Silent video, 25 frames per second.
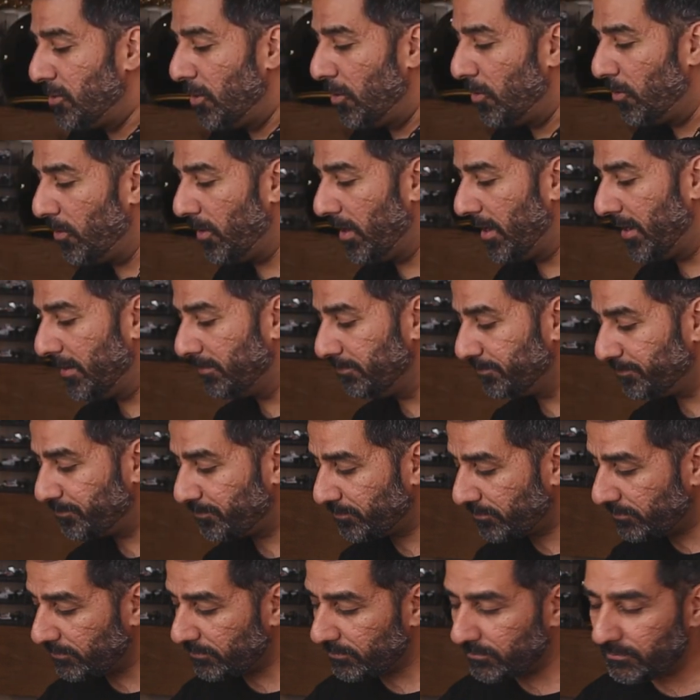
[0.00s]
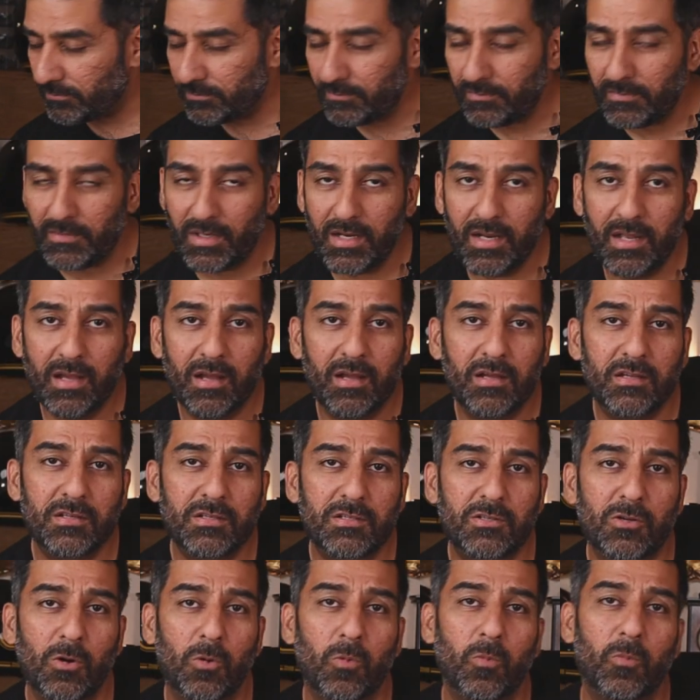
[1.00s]
So
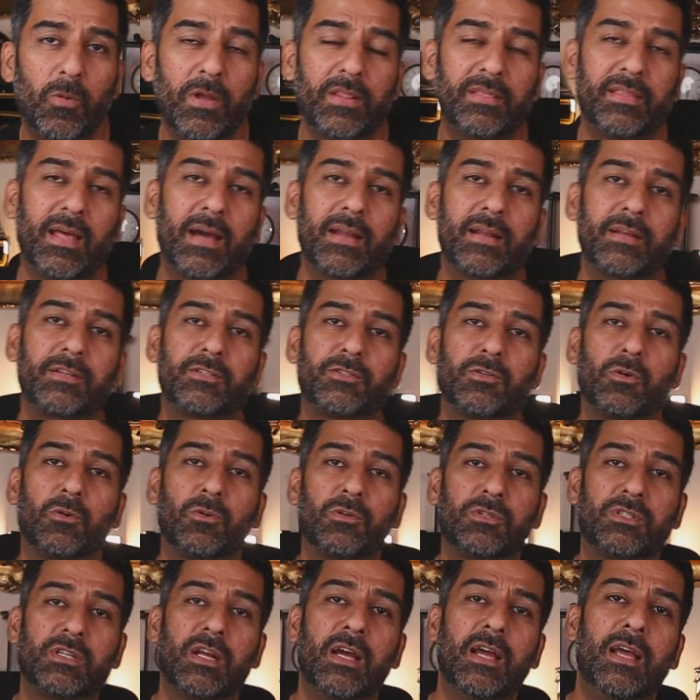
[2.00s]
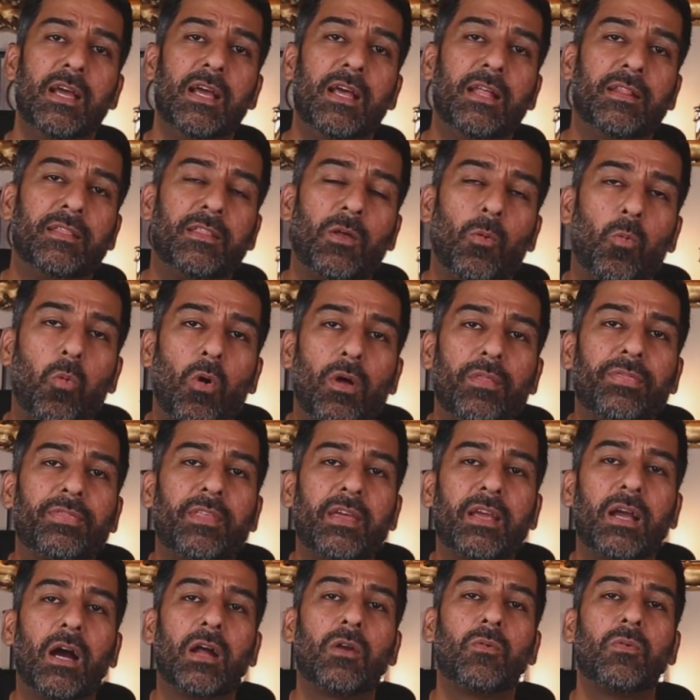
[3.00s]
with that exhaust, the one
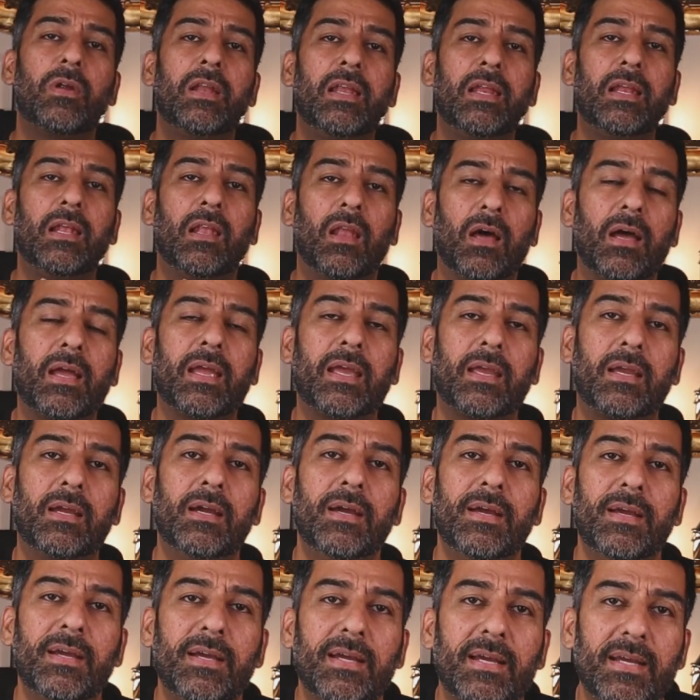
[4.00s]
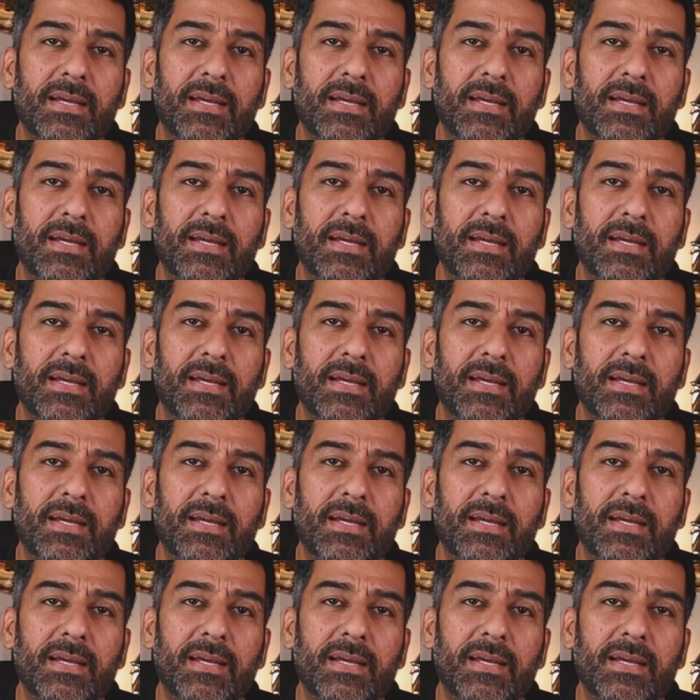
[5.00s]
thing I really like